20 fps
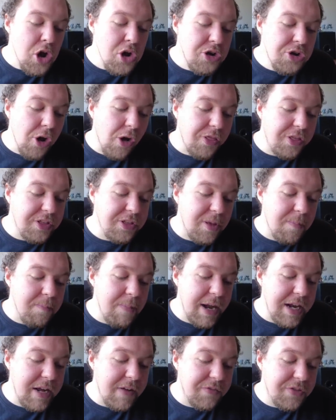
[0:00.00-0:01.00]
noting that
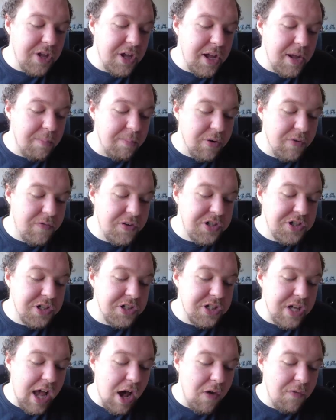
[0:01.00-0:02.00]
many of the
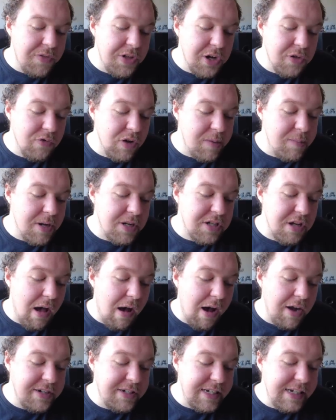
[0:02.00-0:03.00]
provisions of the agreement
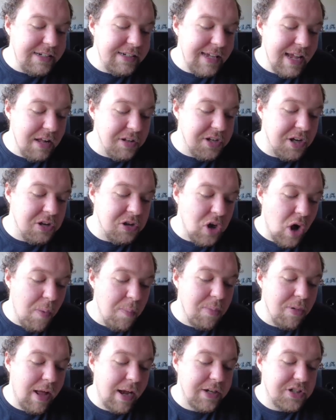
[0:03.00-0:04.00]
are detailed and
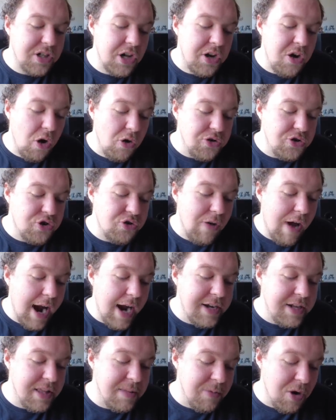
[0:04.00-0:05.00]
complex and
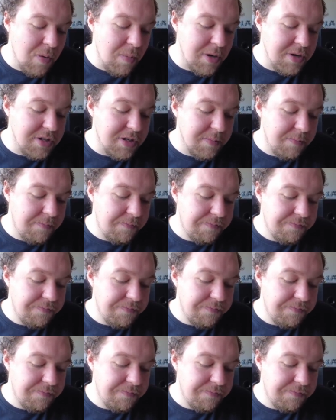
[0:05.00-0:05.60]
untried at the moment.